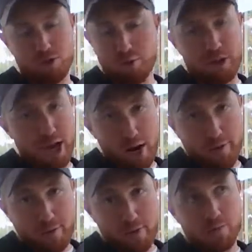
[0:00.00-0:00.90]
Just be
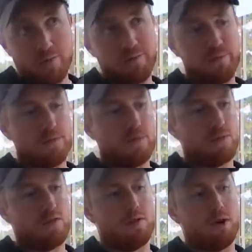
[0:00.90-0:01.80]
careful.
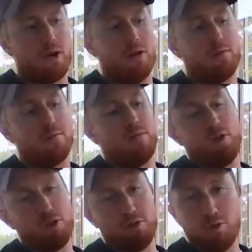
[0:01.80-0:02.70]
We
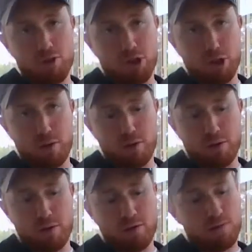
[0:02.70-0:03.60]
don't want to lose you.
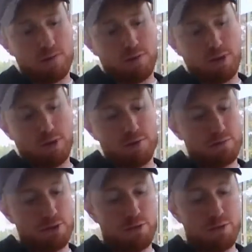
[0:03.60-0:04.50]

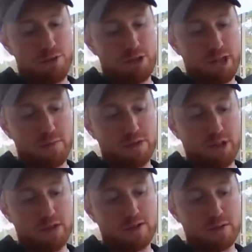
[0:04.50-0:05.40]
Your team's
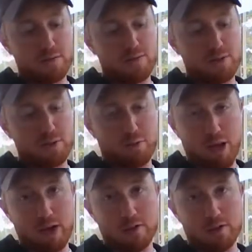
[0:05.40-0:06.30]
got some
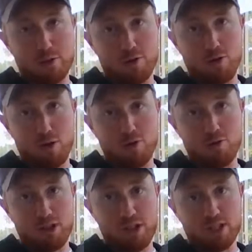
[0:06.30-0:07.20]
legs. You could
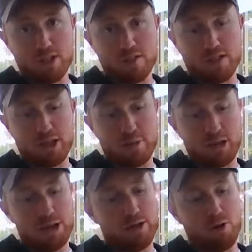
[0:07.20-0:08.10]
go the distance here,
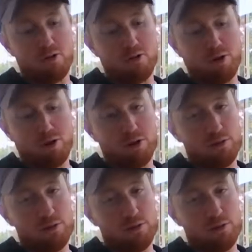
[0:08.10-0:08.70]
but don't,